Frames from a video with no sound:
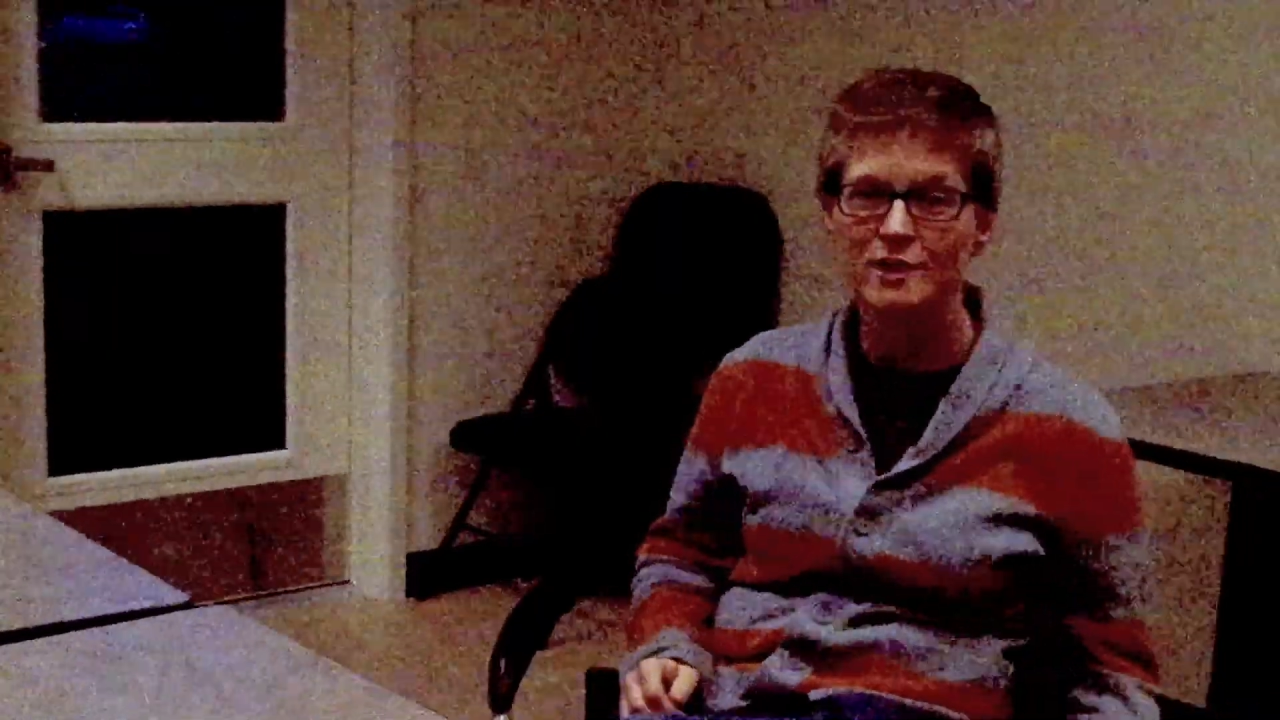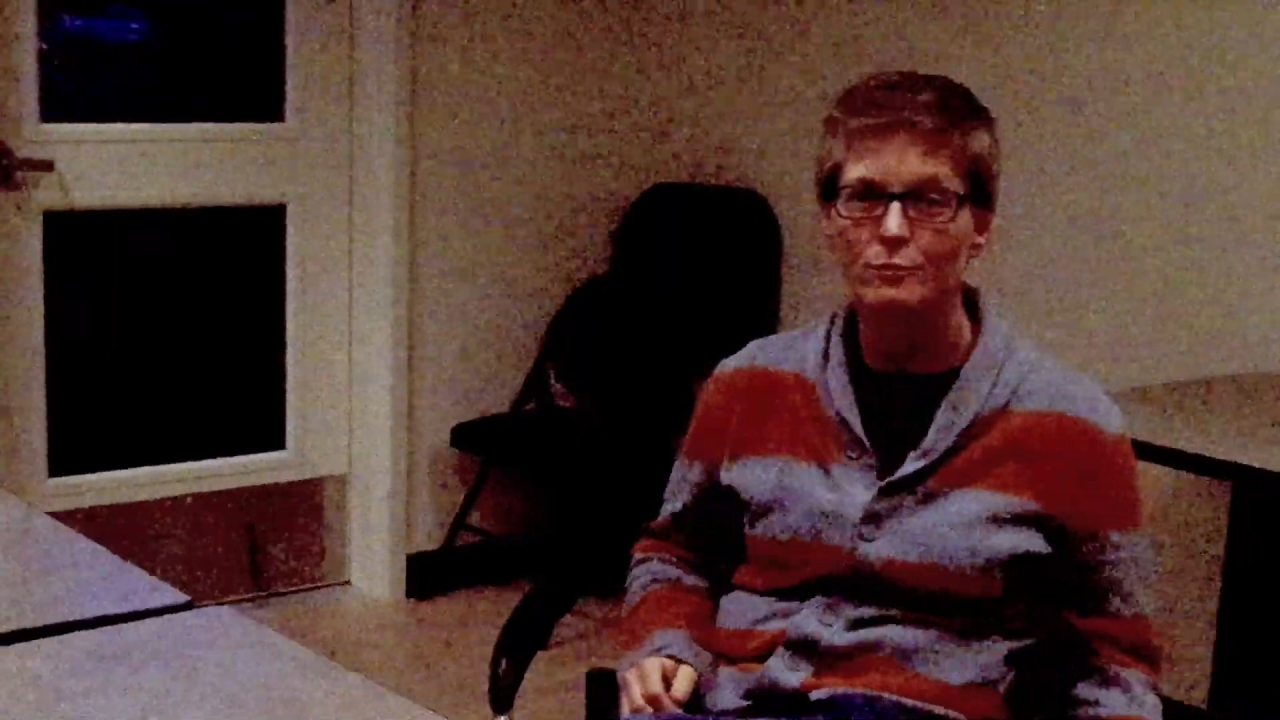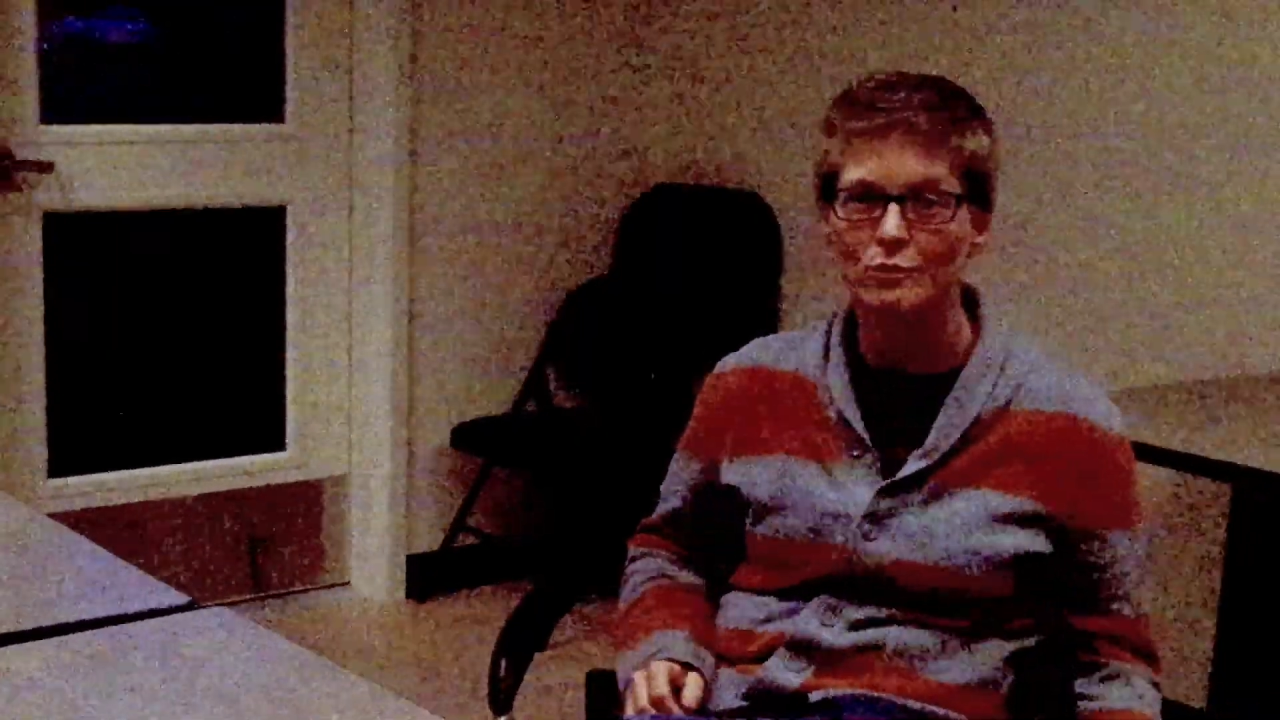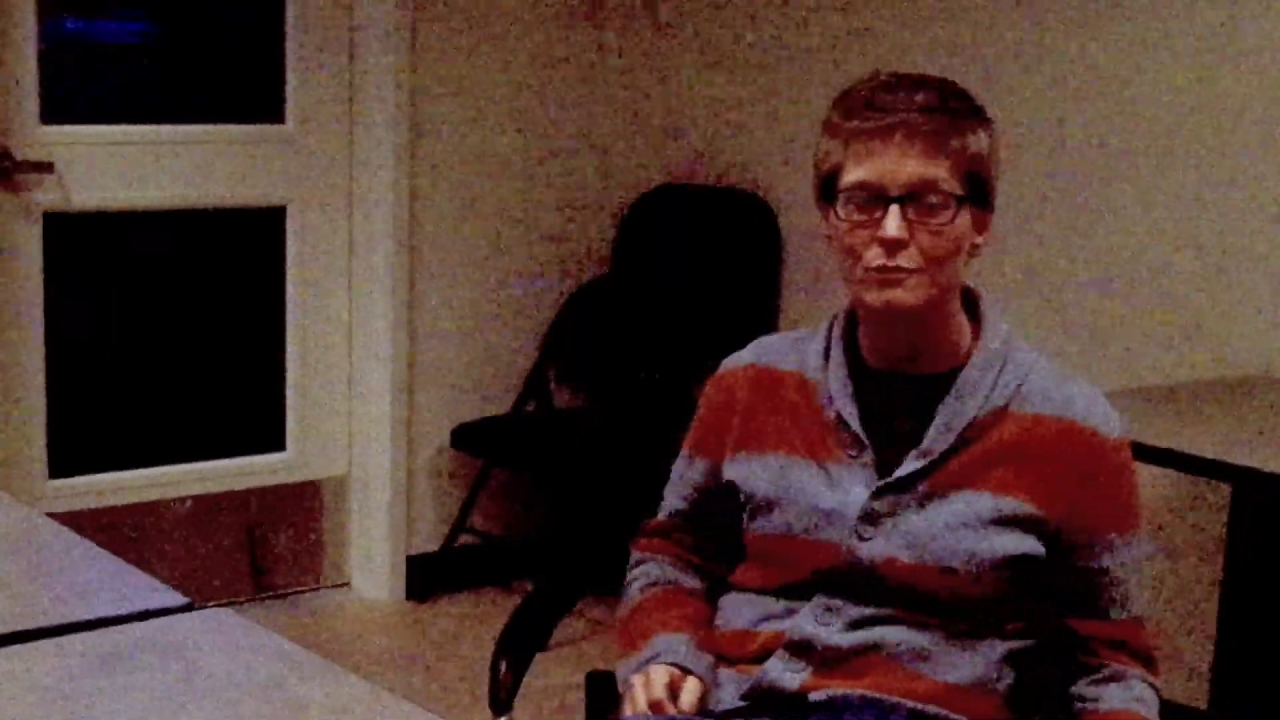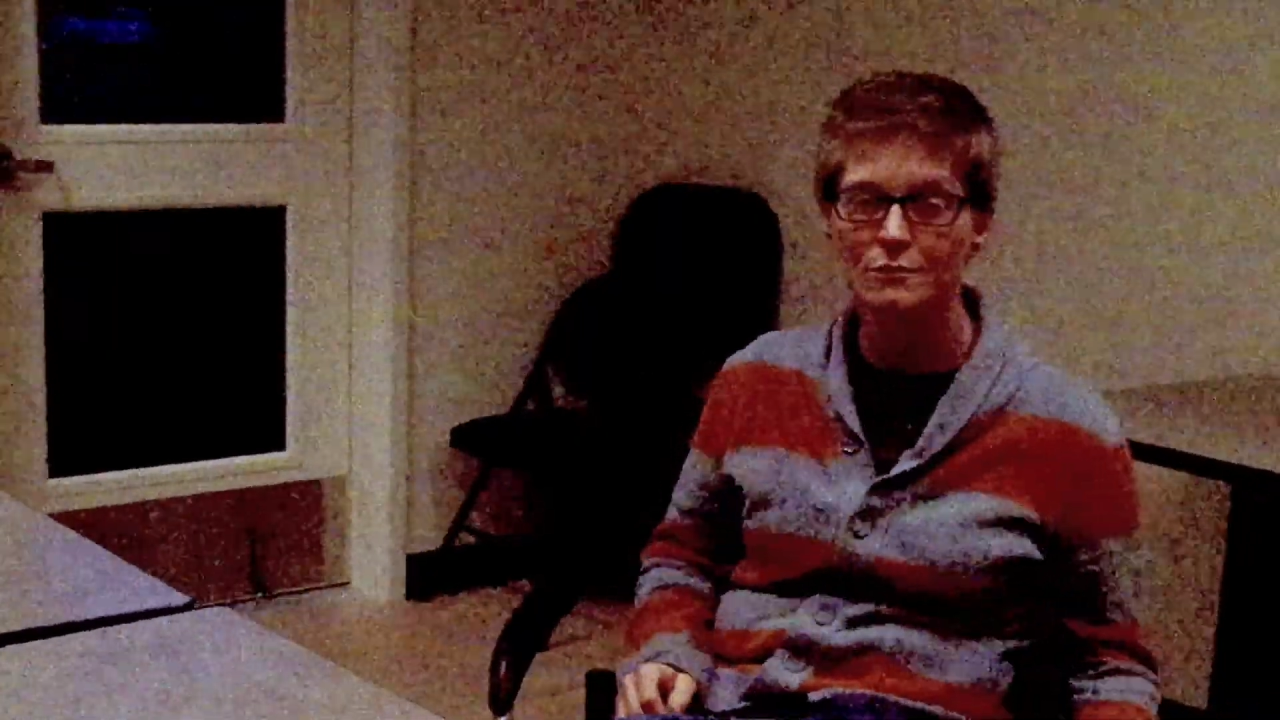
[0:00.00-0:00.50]

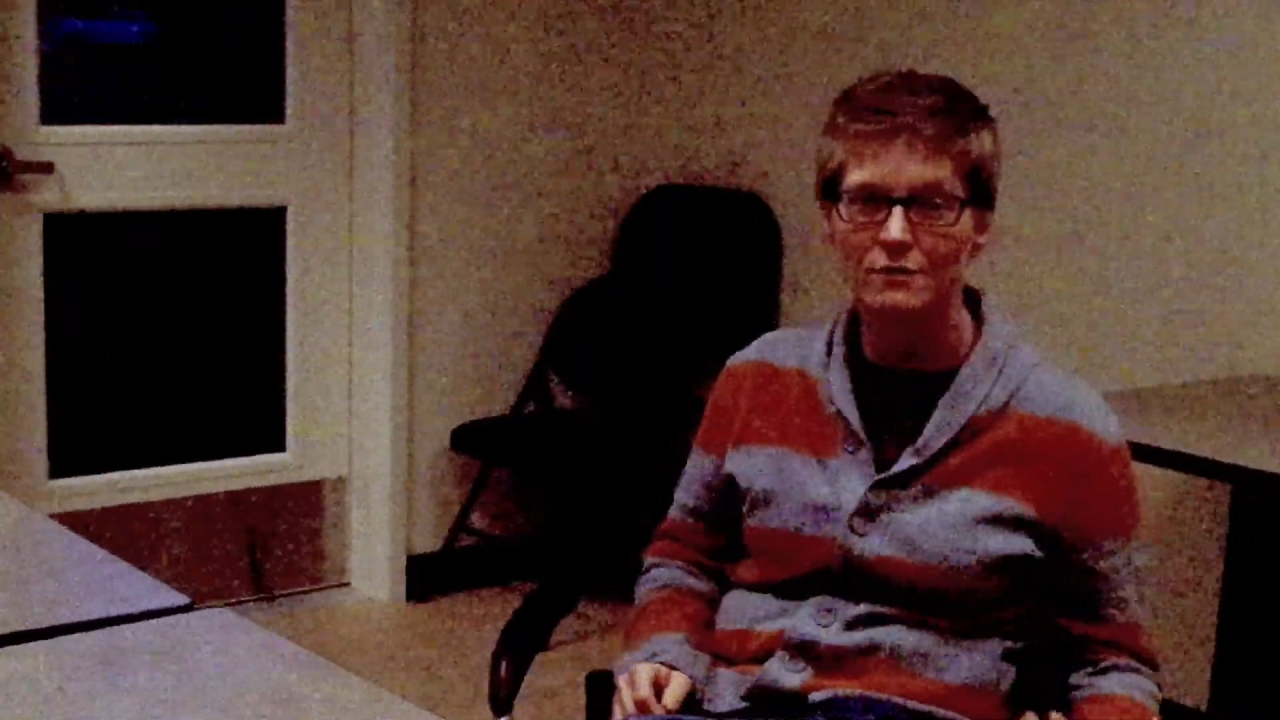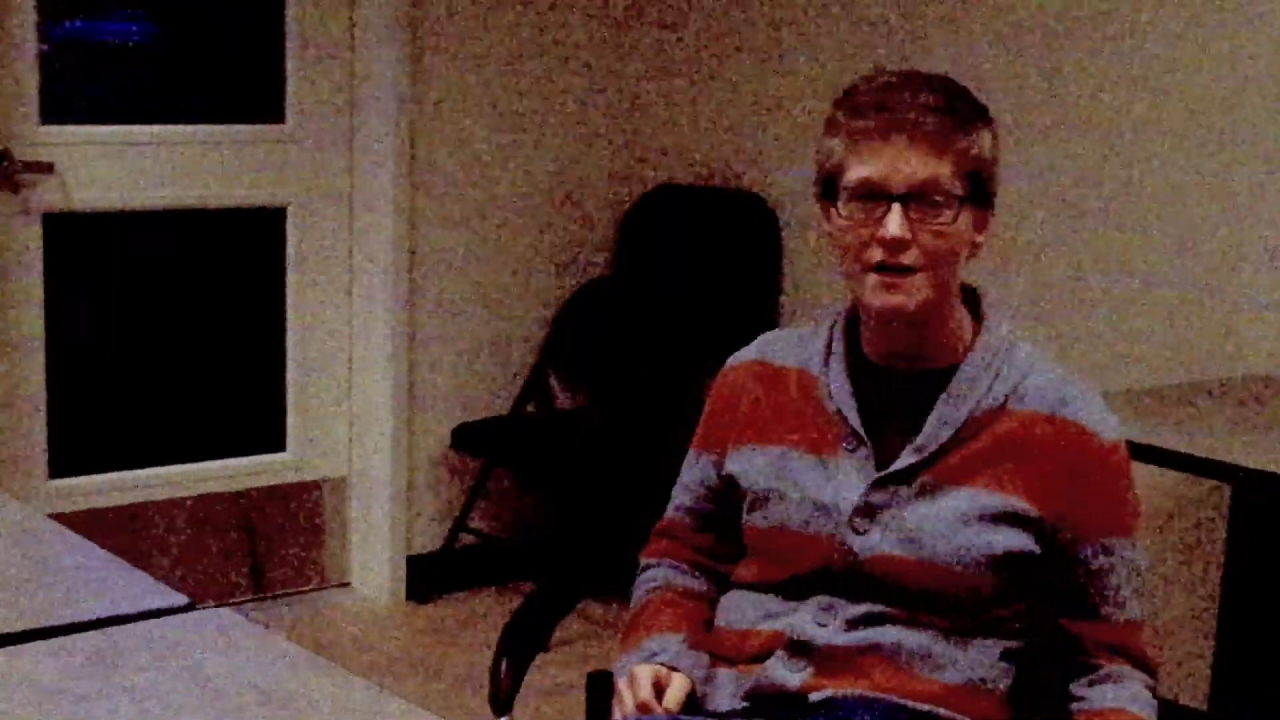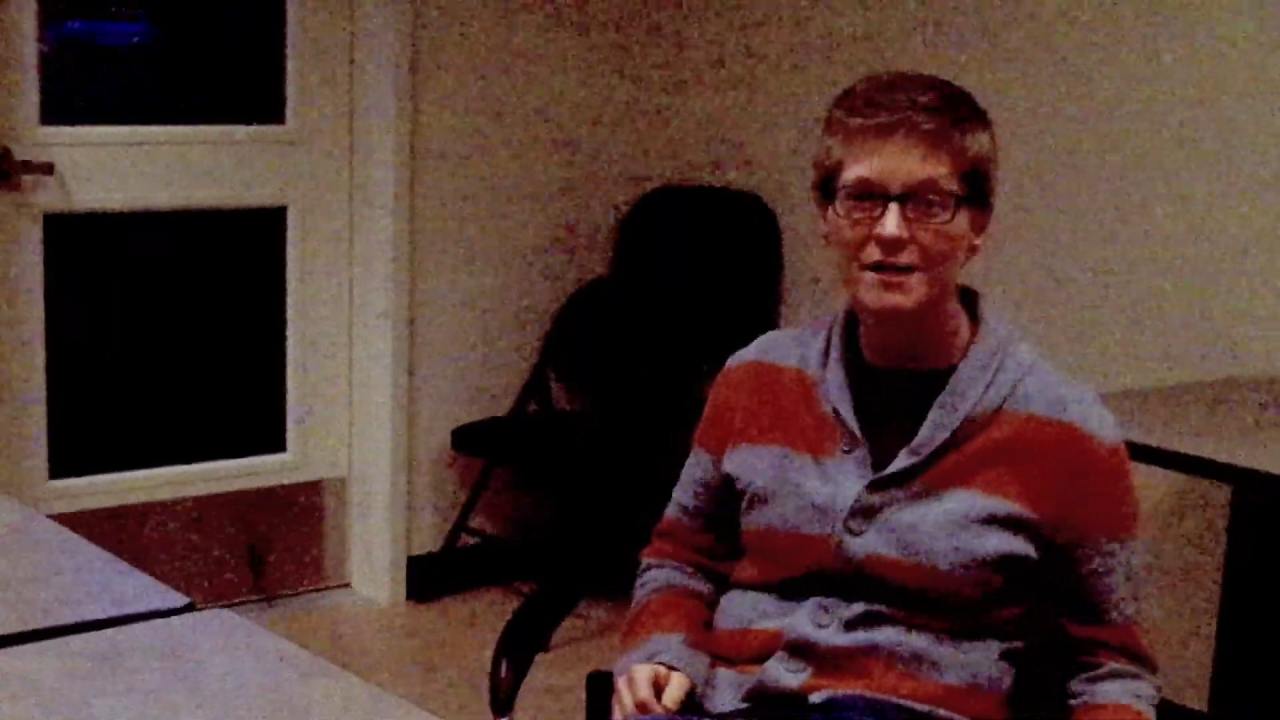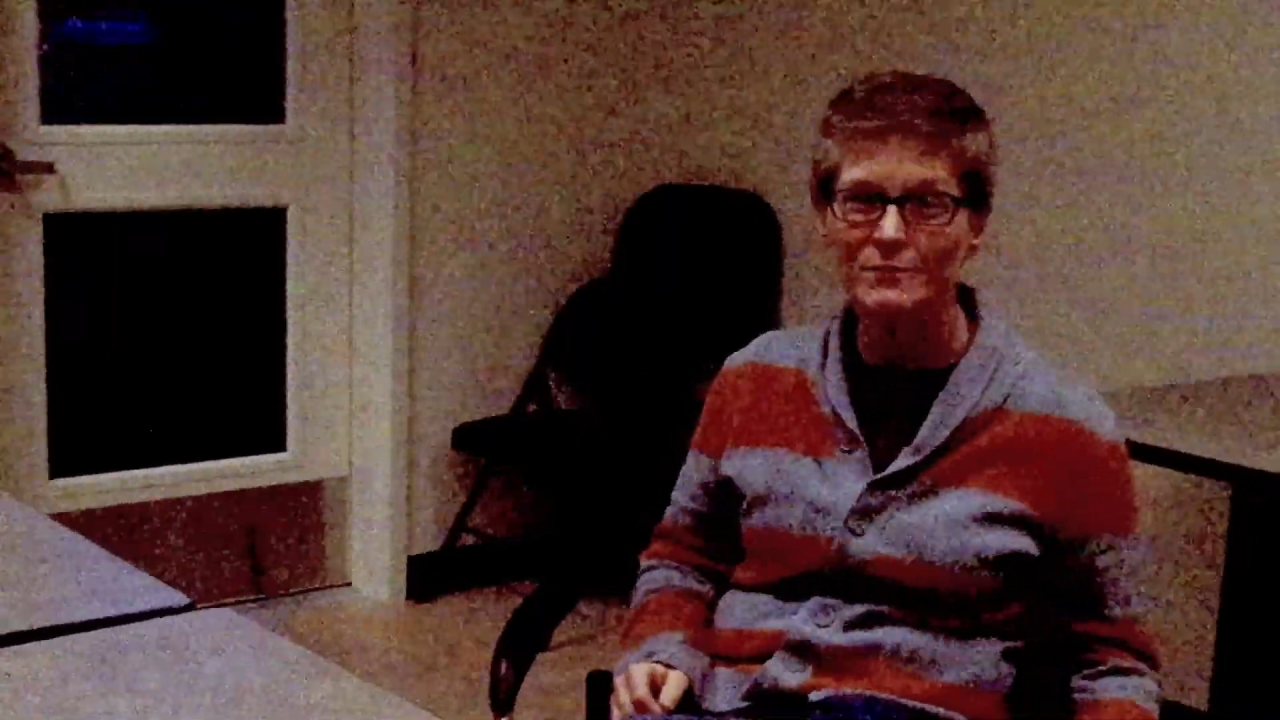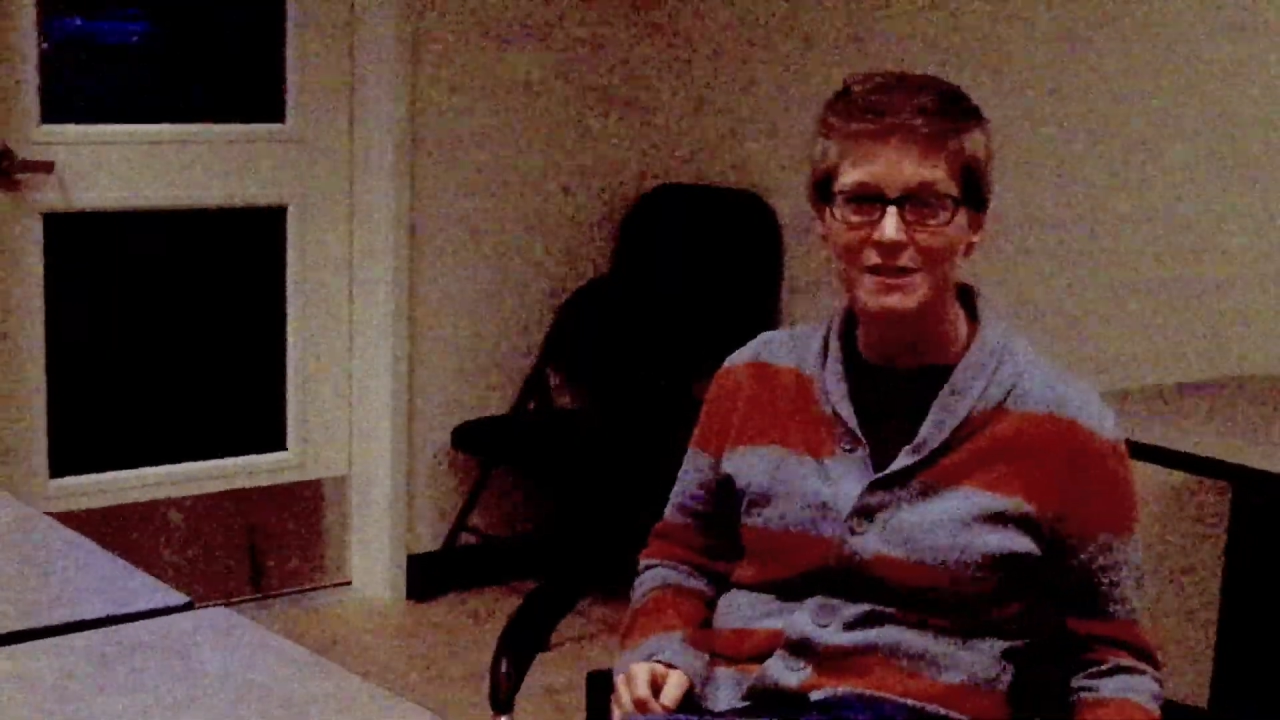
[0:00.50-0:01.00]
people, right?